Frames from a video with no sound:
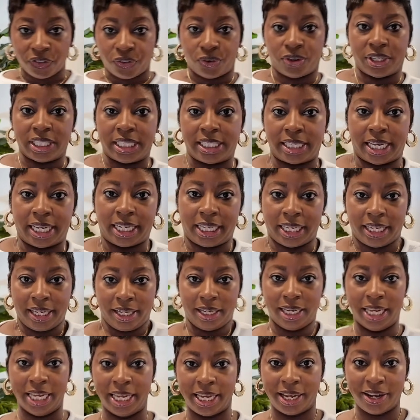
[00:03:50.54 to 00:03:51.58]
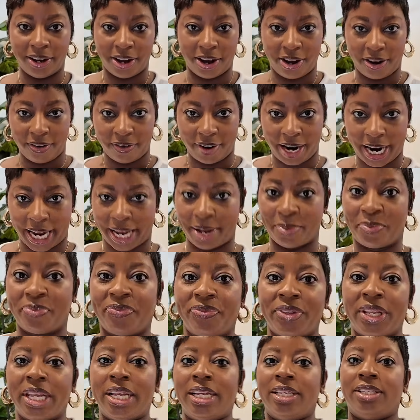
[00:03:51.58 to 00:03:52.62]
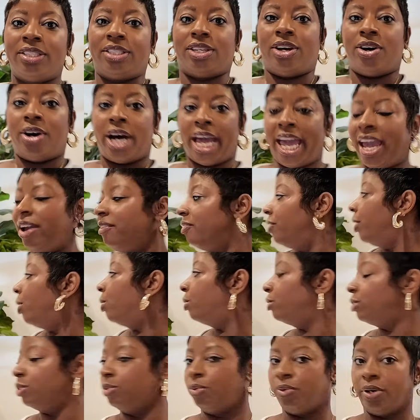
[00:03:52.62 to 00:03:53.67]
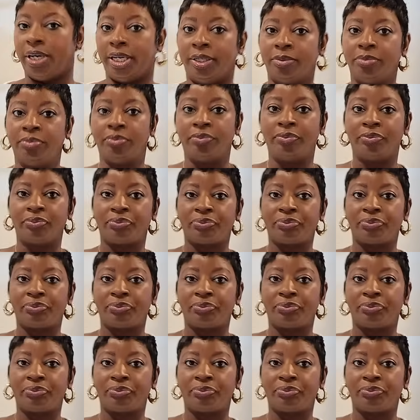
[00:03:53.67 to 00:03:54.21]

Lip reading: for a second. All right, so I have those on.